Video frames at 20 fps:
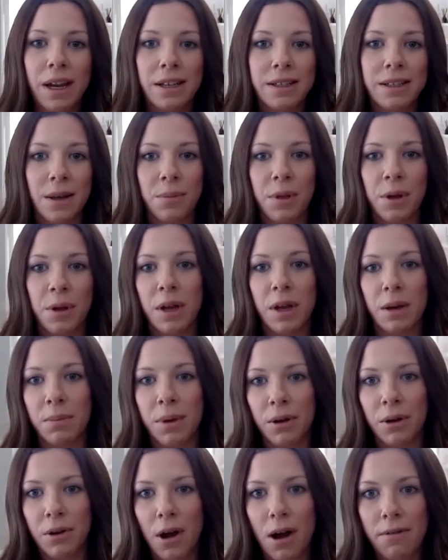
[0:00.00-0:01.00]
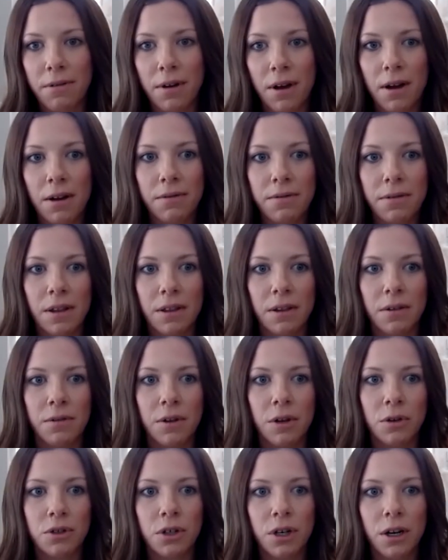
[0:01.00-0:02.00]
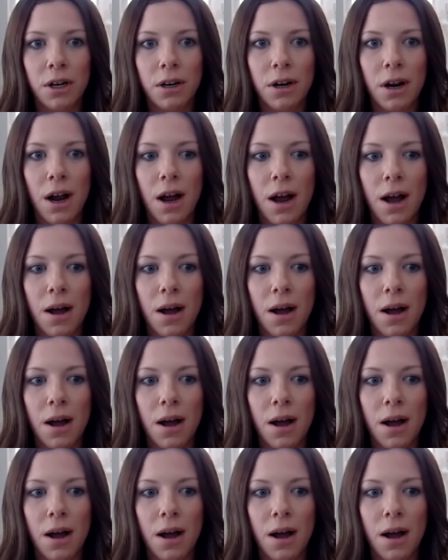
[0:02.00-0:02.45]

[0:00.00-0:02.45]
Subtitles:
It's something we can build off of in the future.